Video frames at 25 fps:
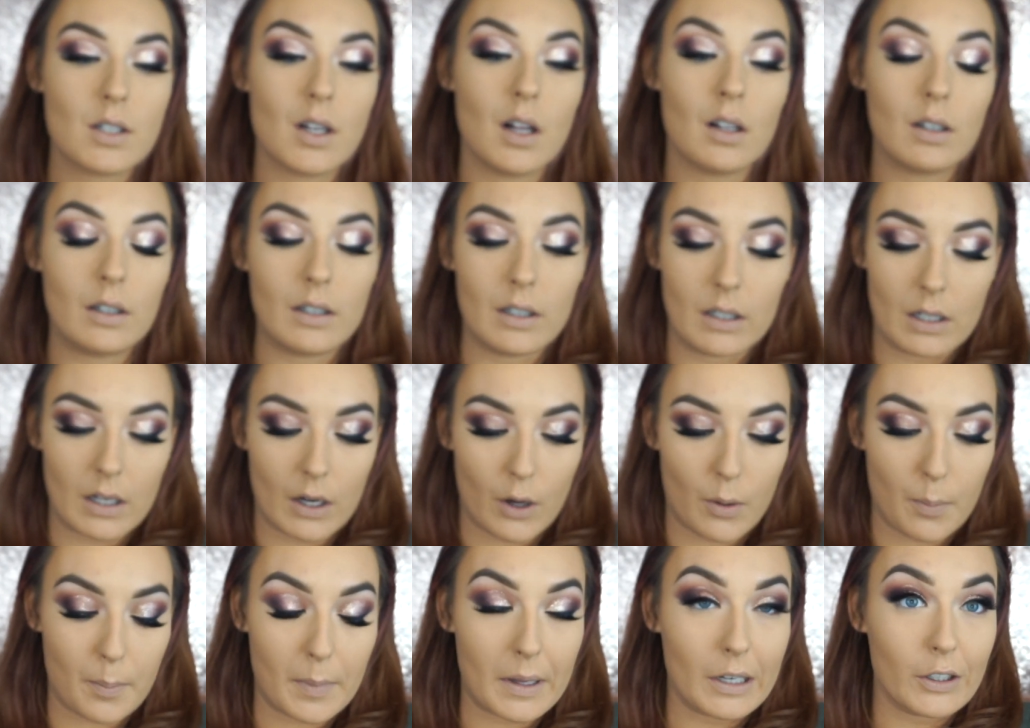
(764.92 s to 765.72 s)
called
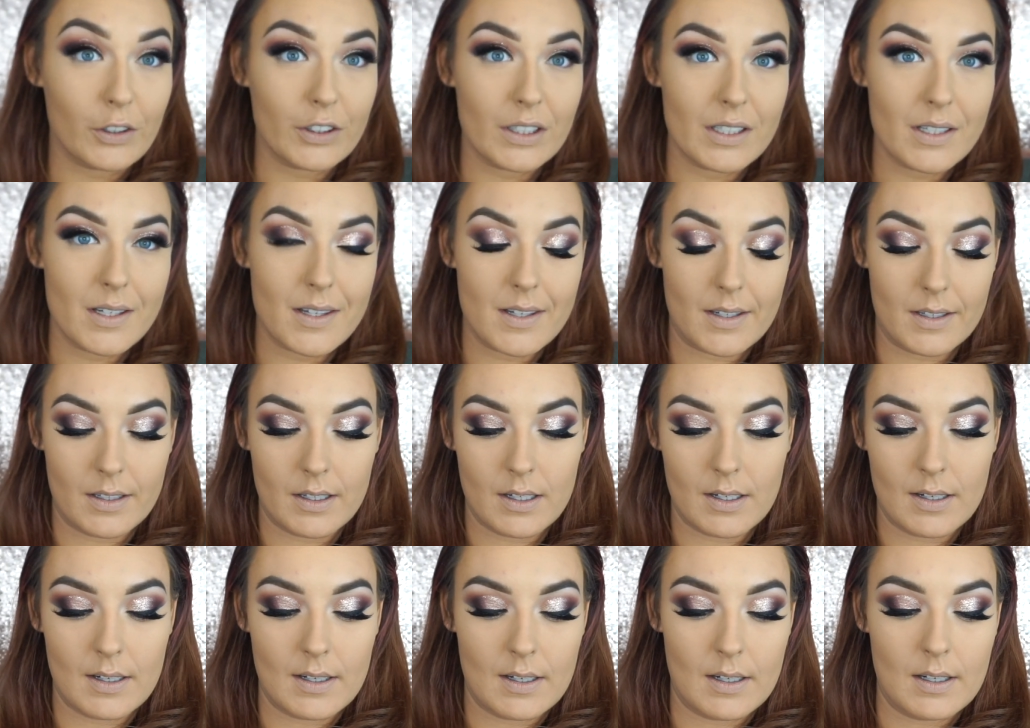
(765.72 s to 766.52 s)
GloMinerals.
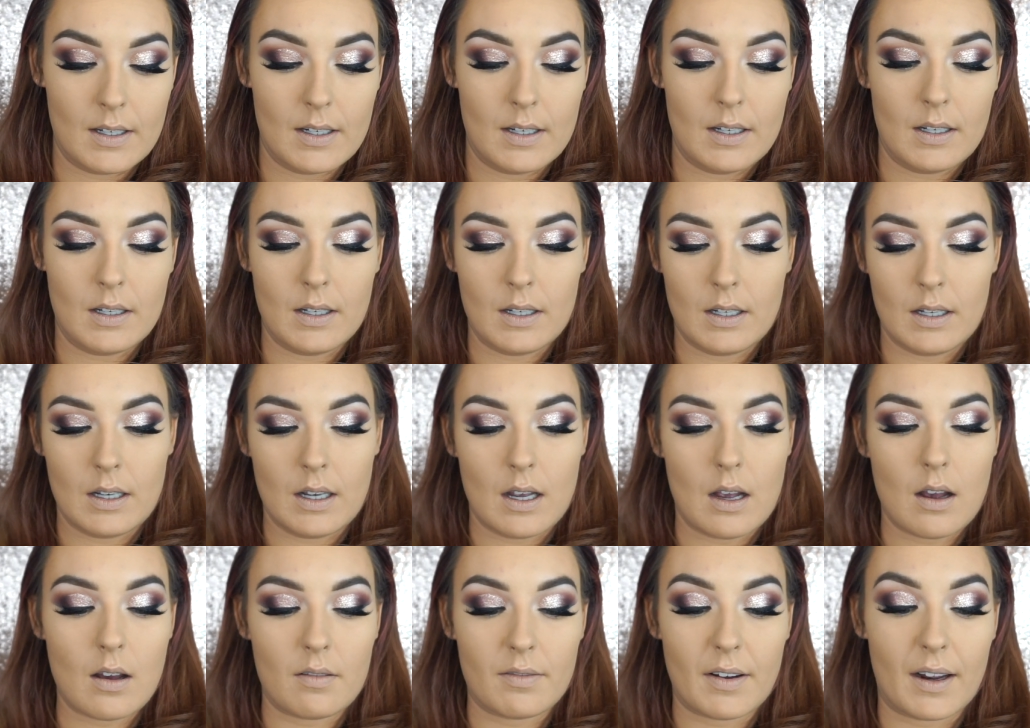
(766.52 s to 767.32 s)

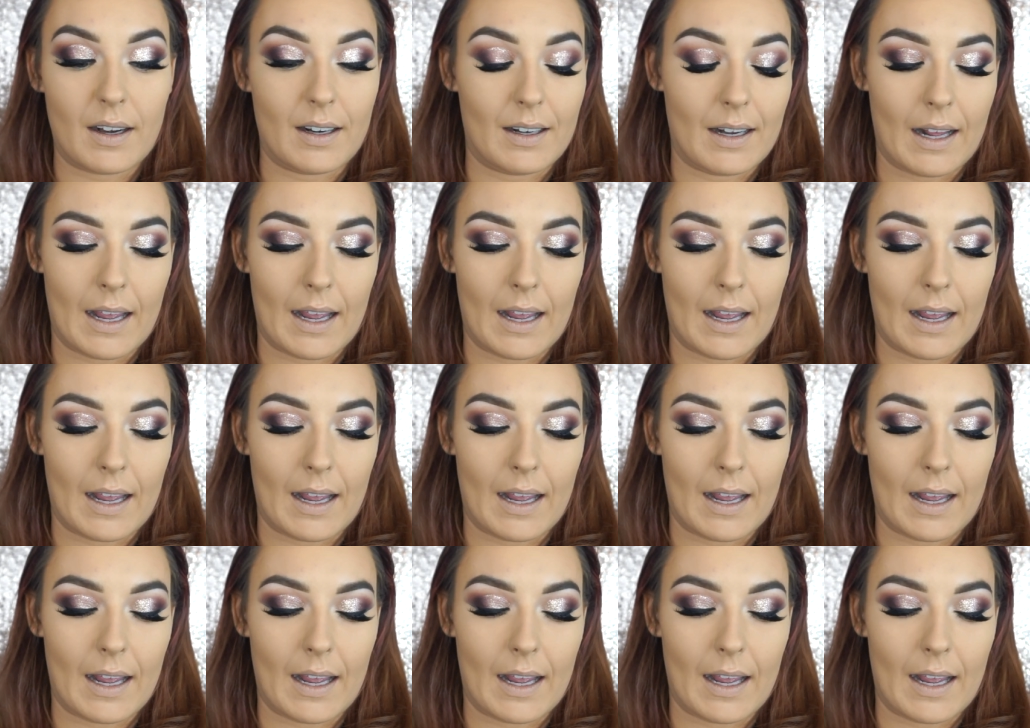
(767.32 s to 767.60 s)
I've had it